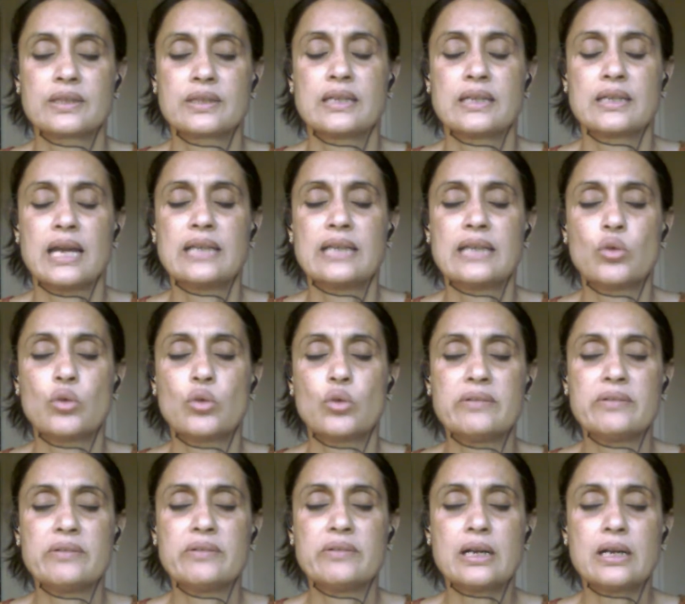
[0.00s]
and
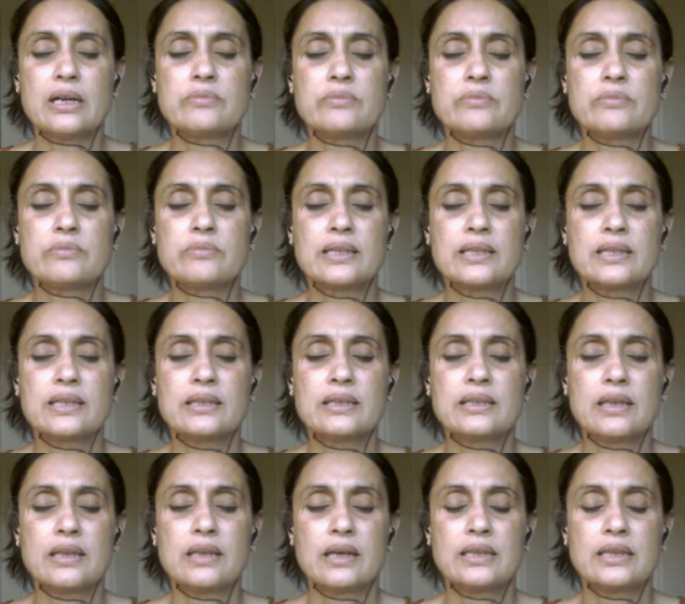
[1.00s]
whatever comes in
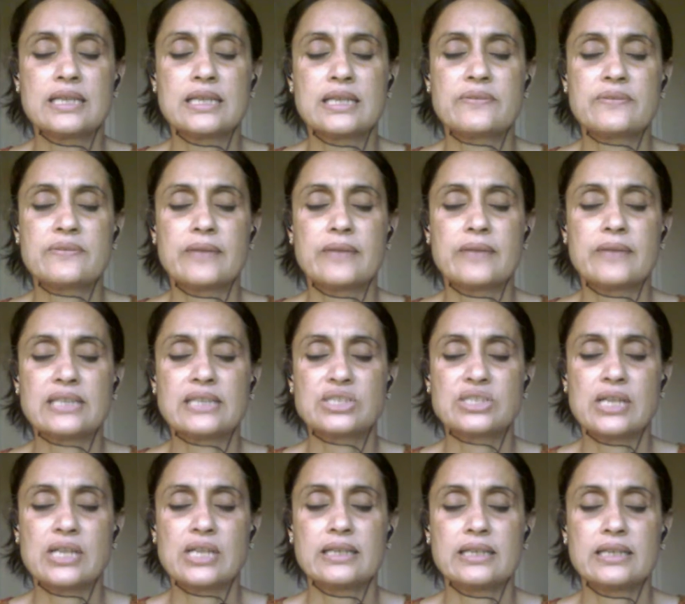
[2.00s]
this
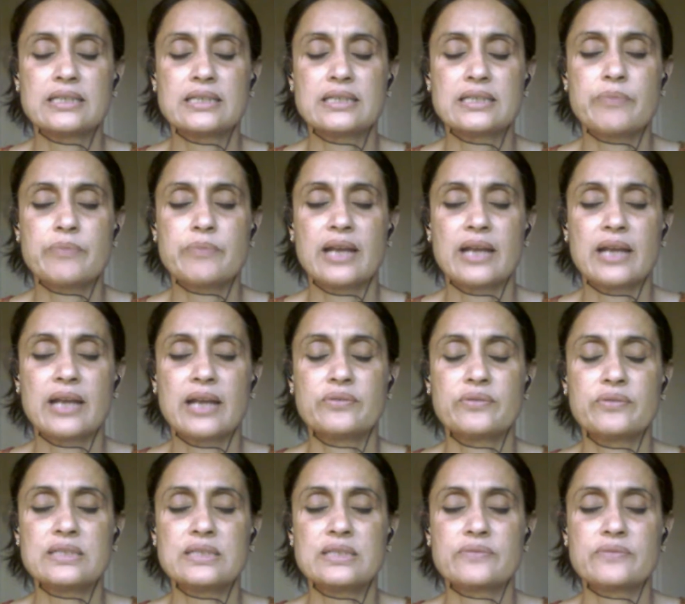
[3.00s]
flashlight, the span of
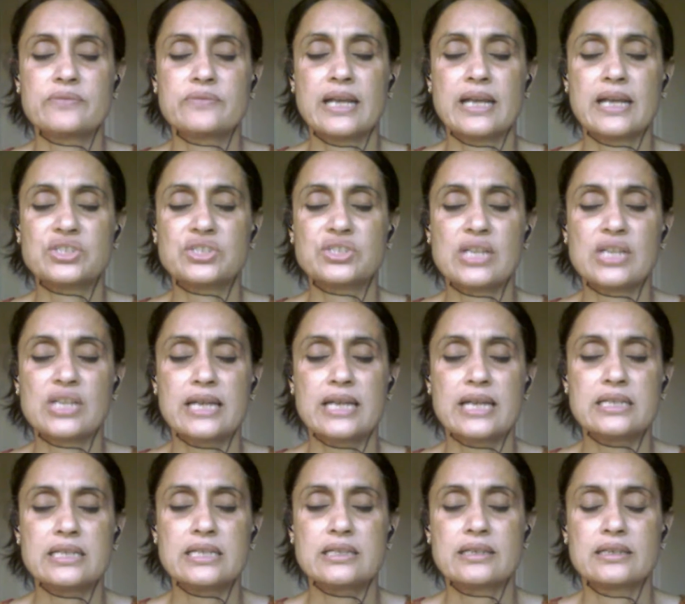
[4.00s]
this flashlight,
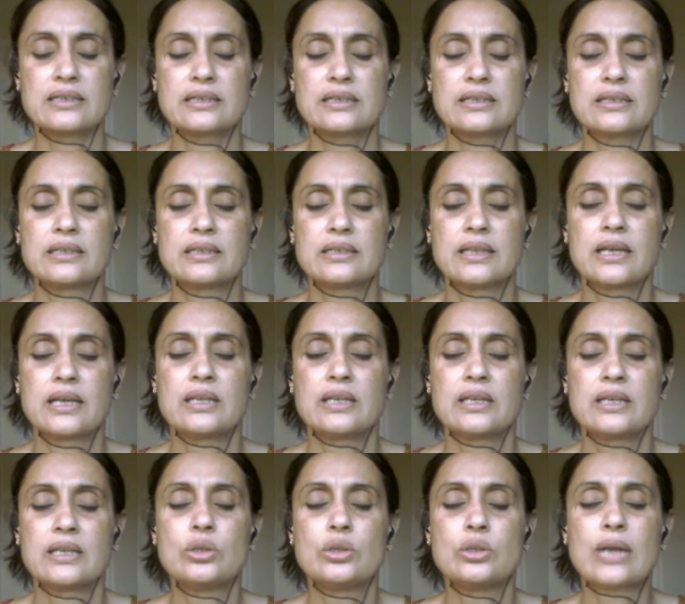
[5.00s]

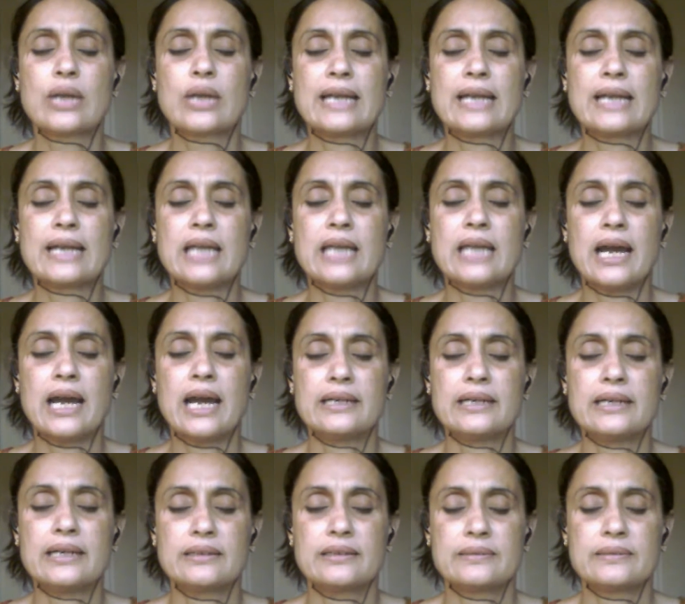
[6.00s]
you look at that.
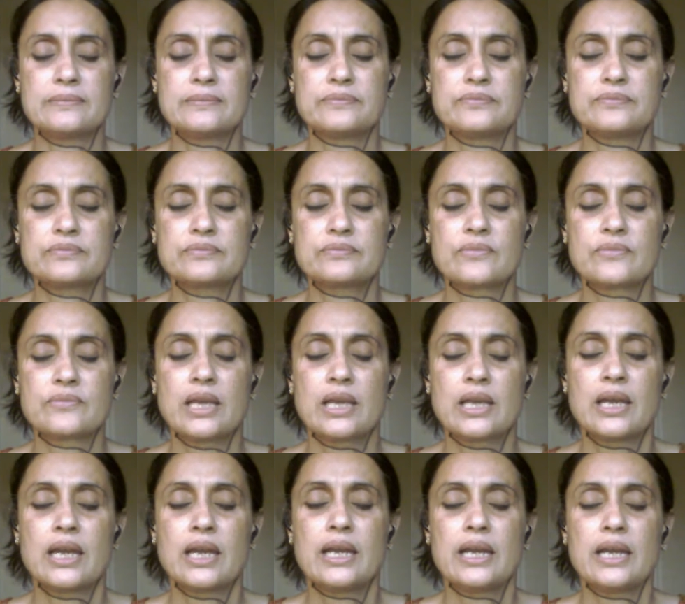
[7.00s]

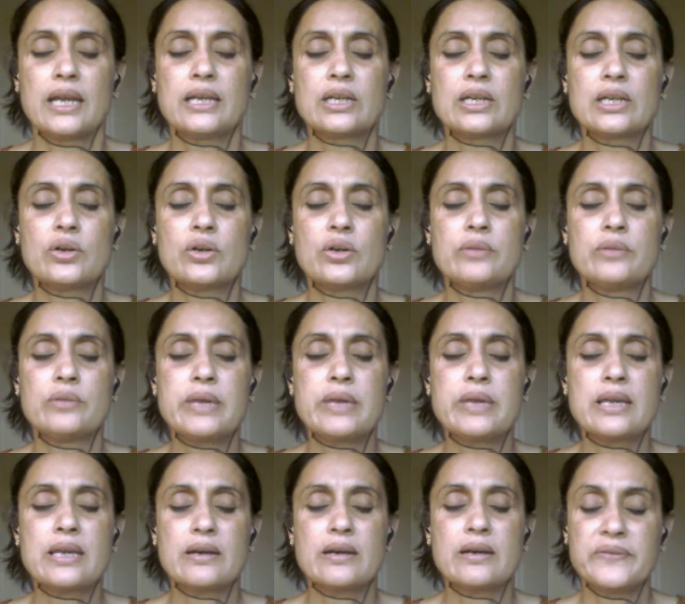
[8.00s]
It could be
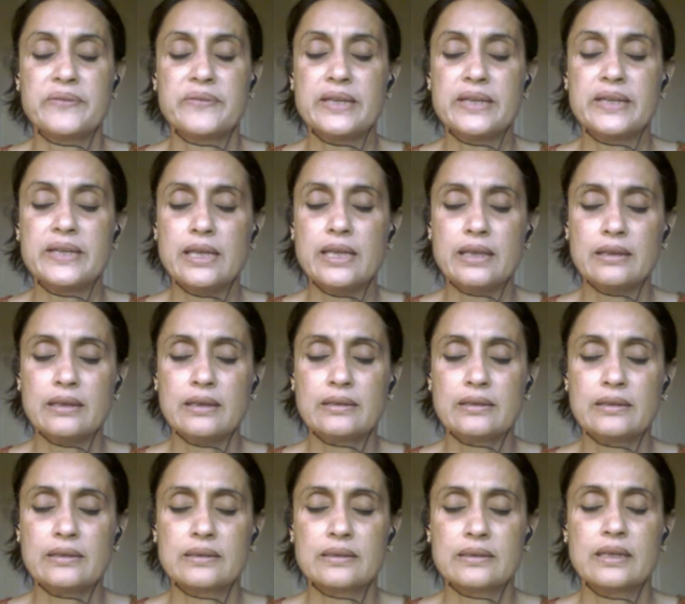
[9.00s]
a feeling,
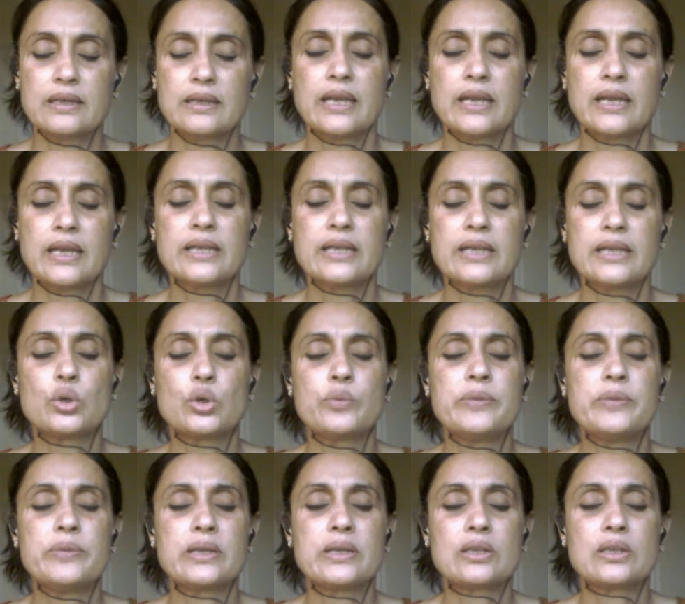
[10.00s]
it could be
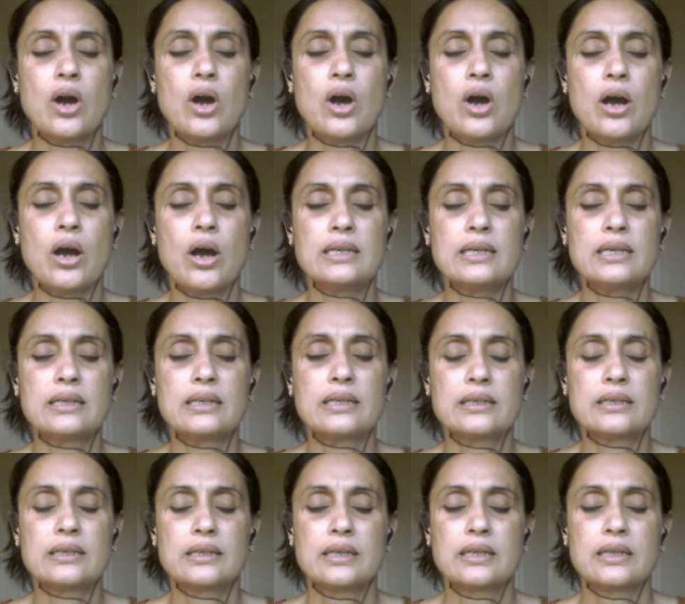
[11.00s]
a thought,
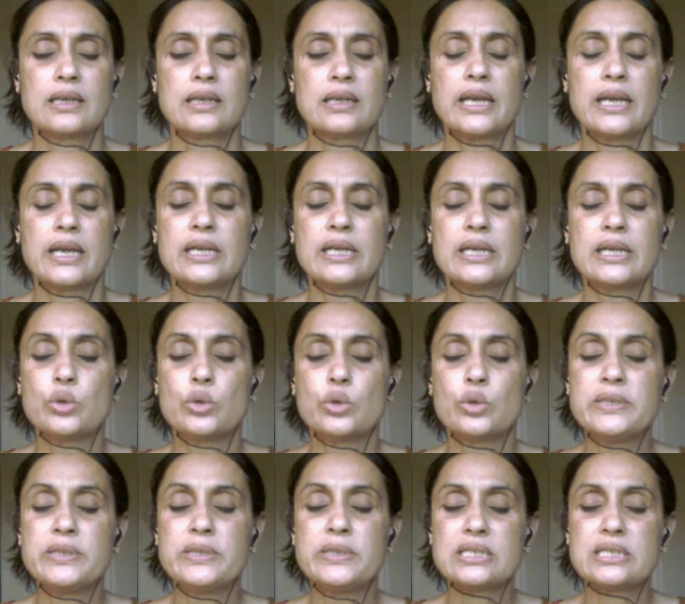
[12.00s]
it could be
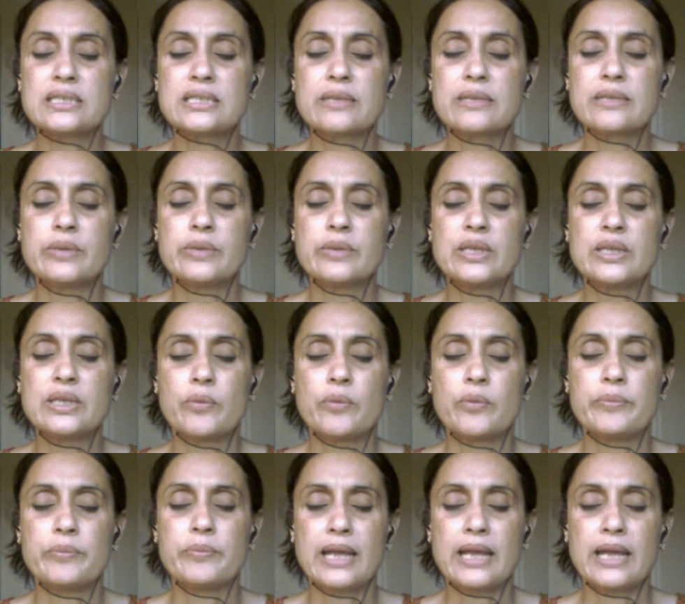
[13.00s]
just simply your
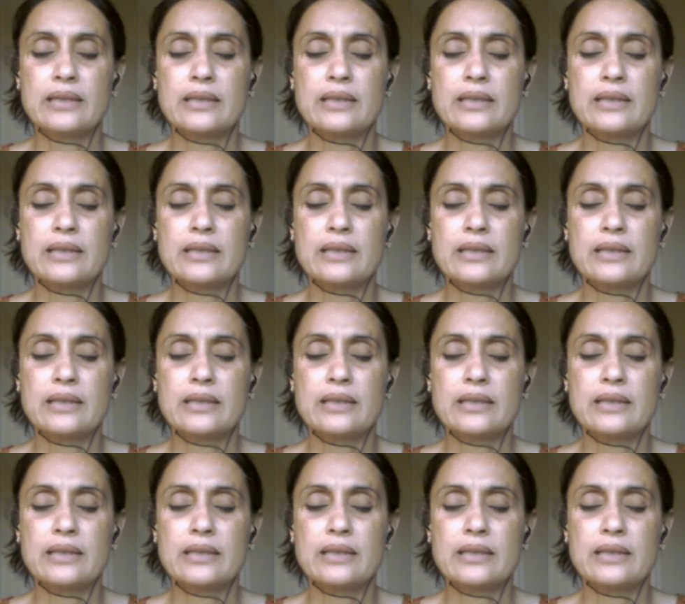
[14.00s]
breath,